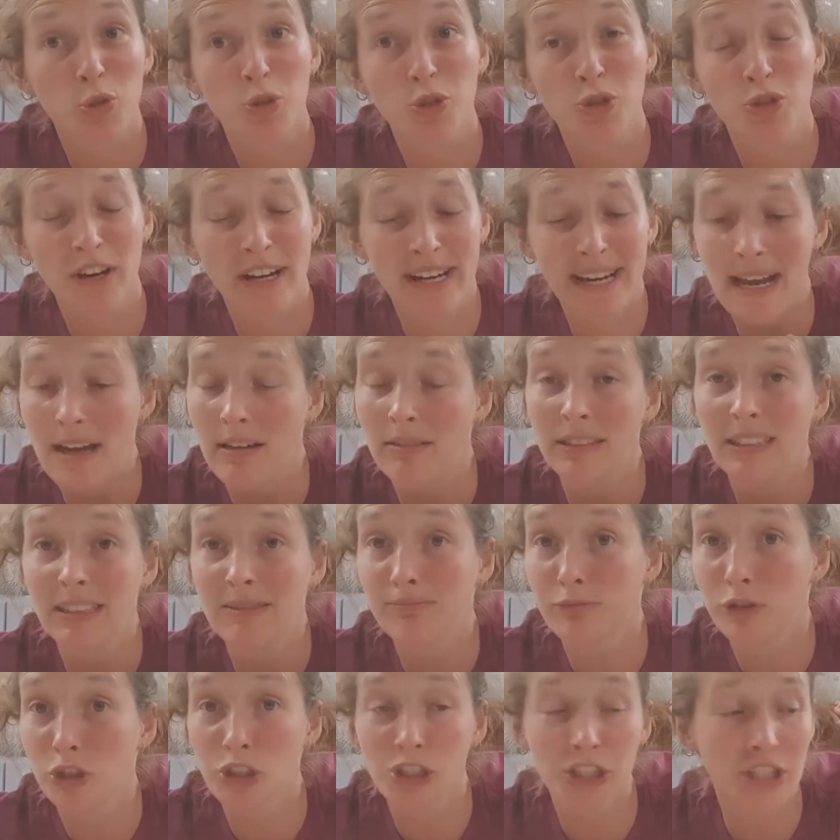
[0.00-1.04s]
will drain out and
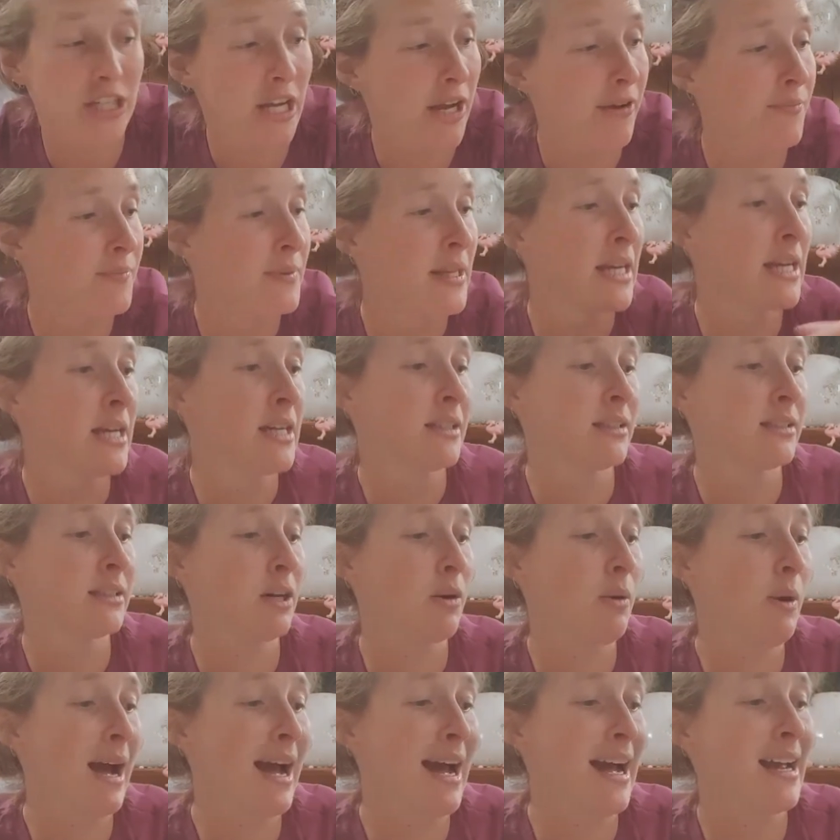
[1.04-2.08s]
they're good to go. So
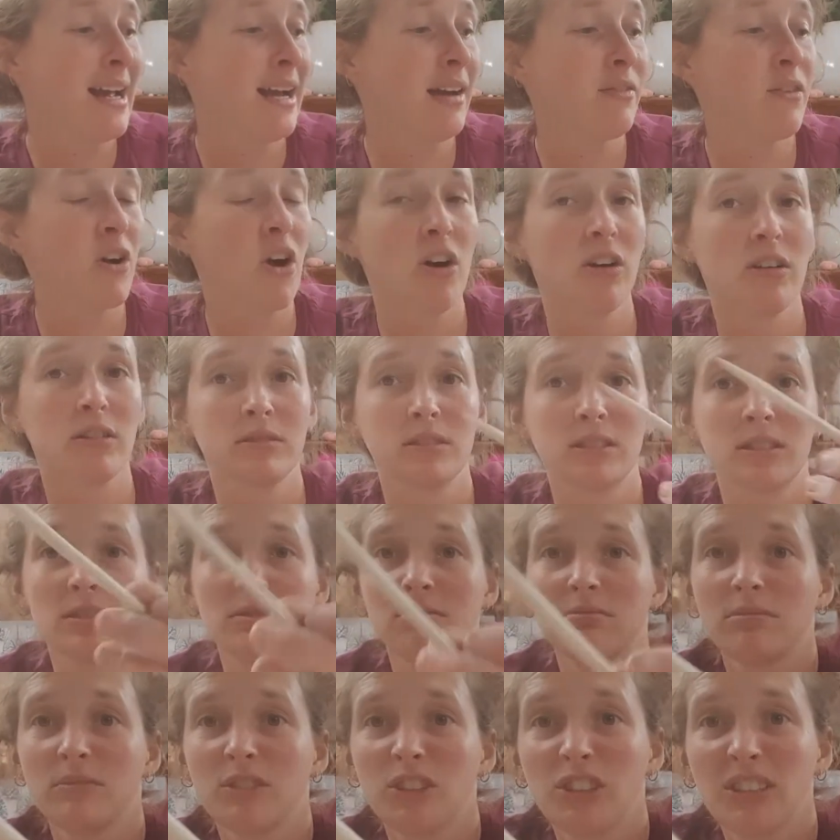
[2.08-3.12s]
I have got
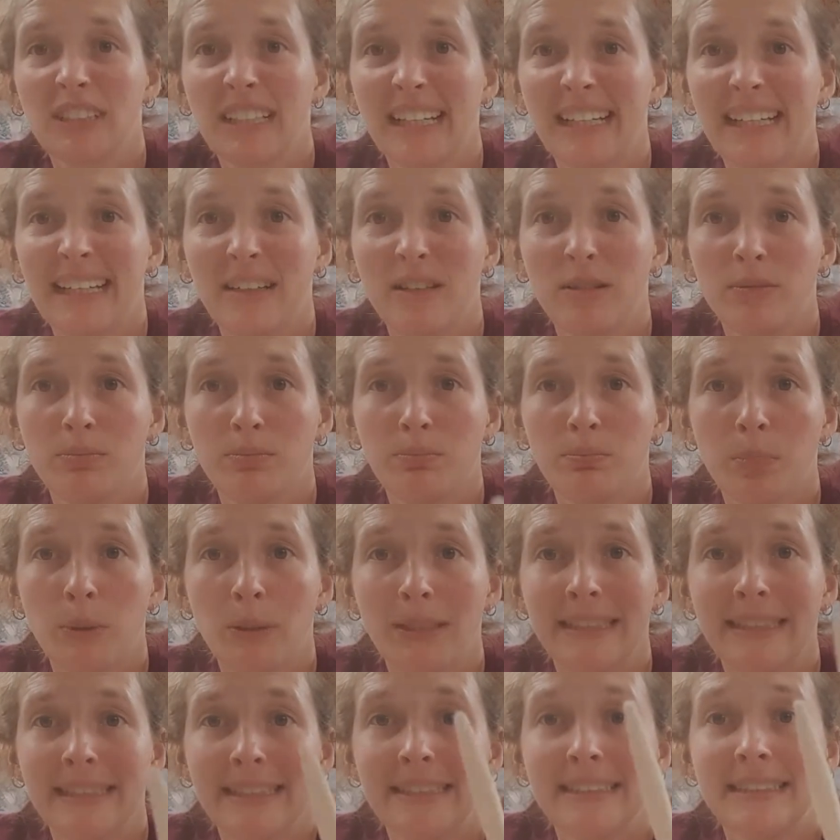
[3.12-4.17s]
just a little
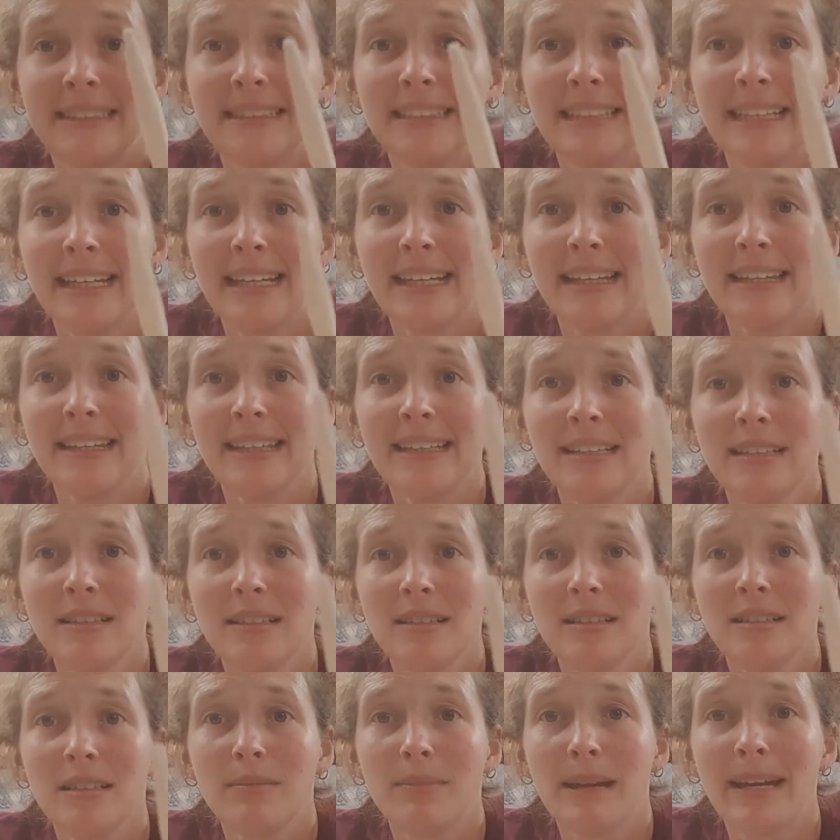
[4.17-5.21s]
pointy stick thing
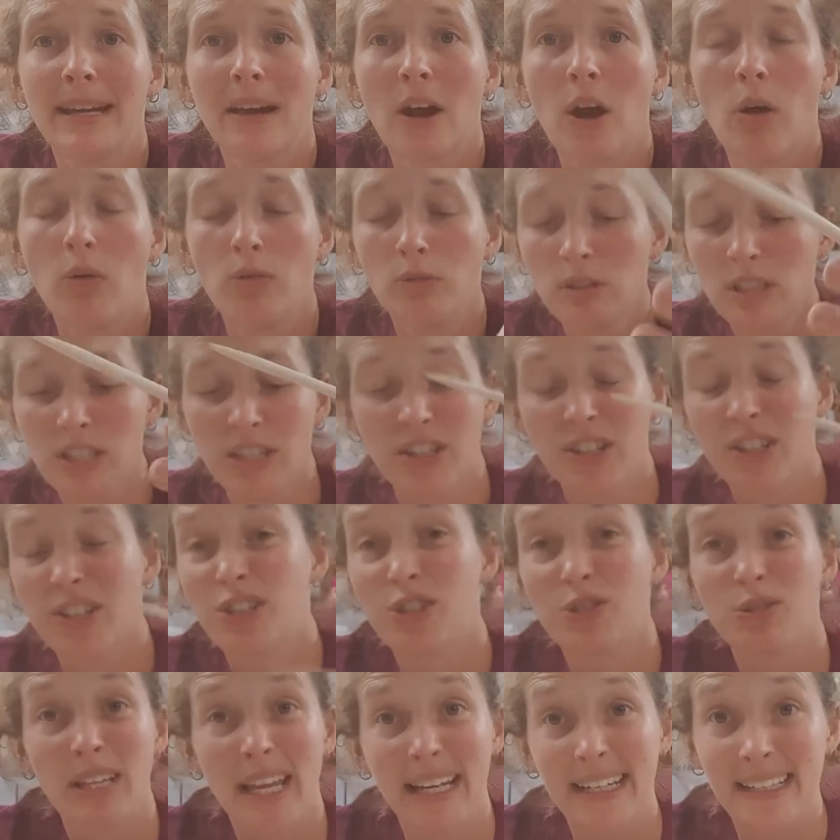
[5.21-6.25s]
to make holes. You could
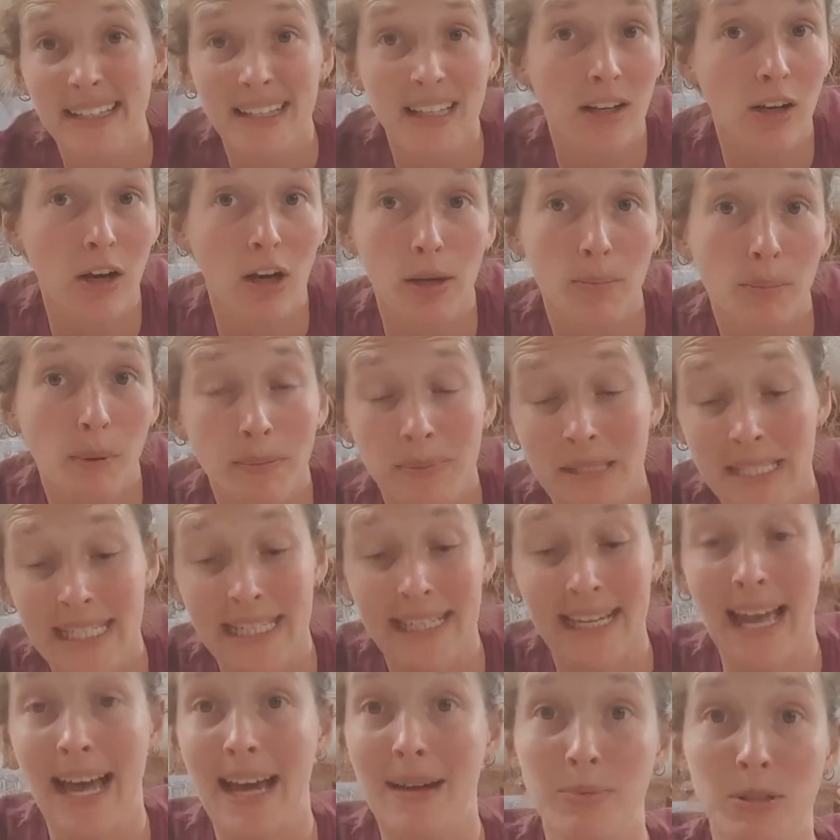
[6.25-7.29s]
use anything, a lollipop
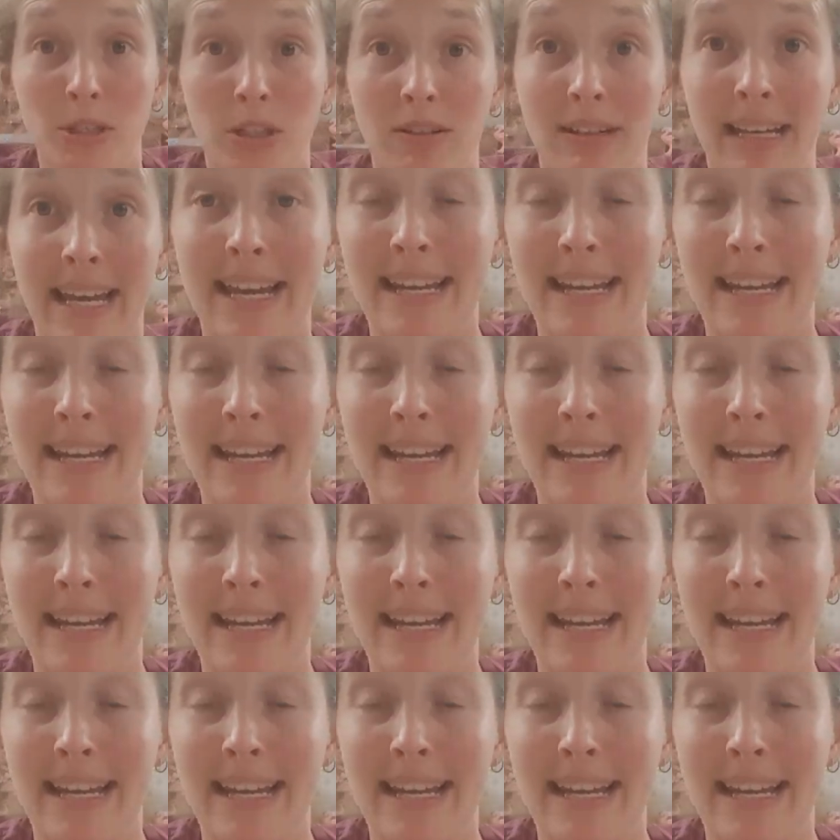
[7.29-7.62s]
stick, absolutely